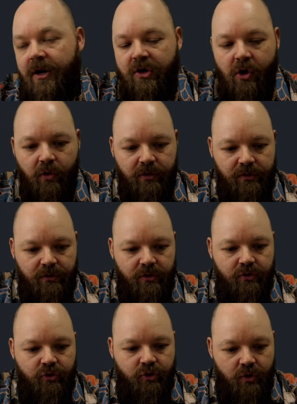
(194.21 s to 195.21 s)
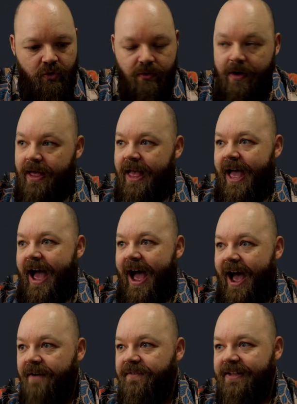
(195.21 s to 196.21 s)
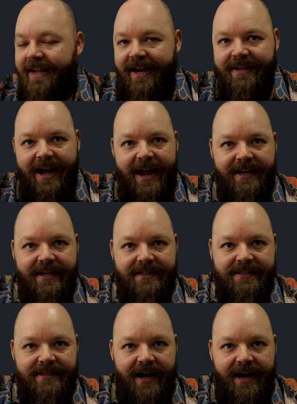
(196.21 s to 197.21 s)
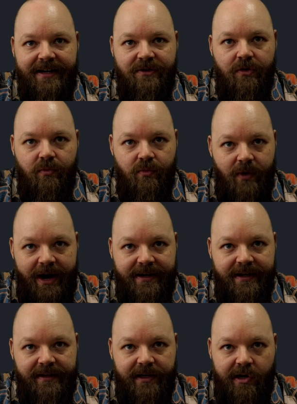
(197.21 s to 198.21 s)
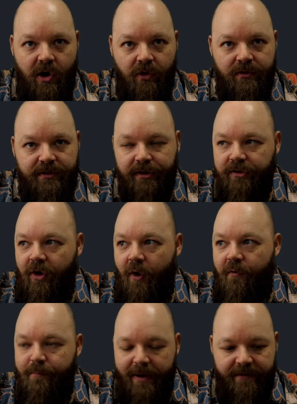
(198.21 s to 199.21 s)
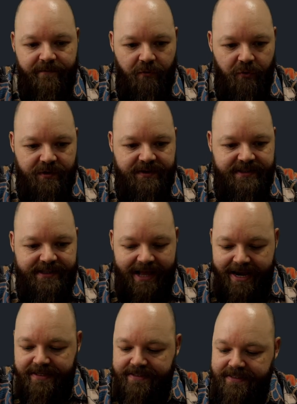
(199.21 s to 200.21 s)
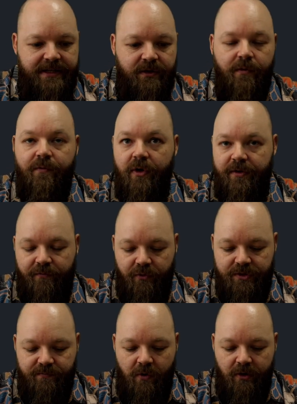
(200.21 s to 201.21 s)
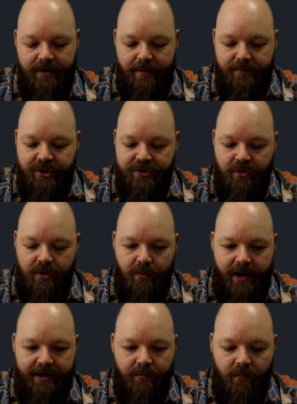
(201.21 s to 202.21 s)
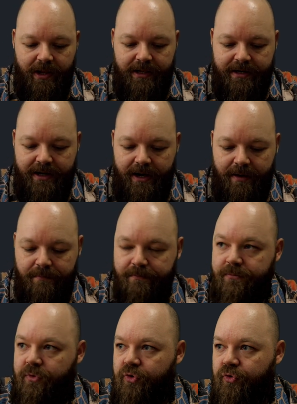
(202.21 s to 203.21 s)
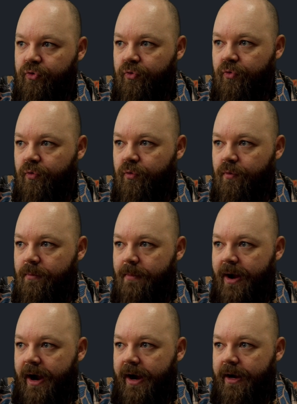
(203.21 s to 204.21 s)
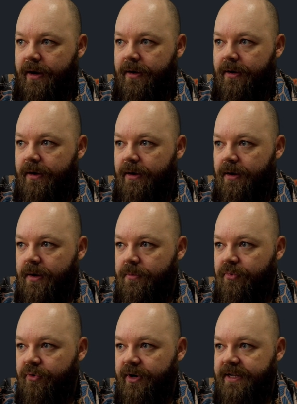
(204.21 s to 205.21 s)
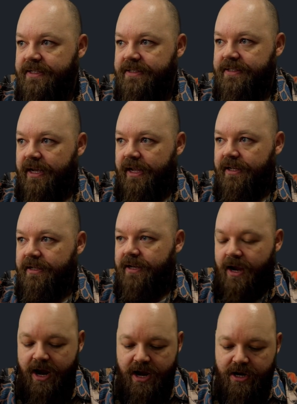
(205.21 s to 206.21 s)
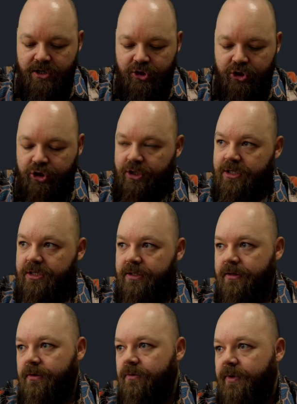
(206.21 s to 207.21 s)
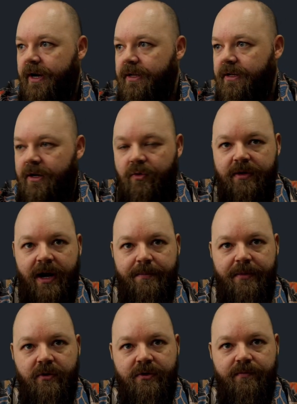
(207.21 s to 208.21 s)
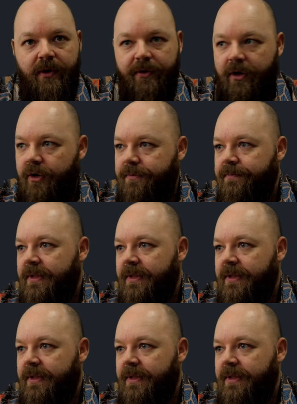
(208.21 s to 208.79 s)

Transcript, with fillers: colon true. After that, I can start writing the content of my first slide. So for the first one, I'm just gonna write welcome to my presentation, right? No typos, very good.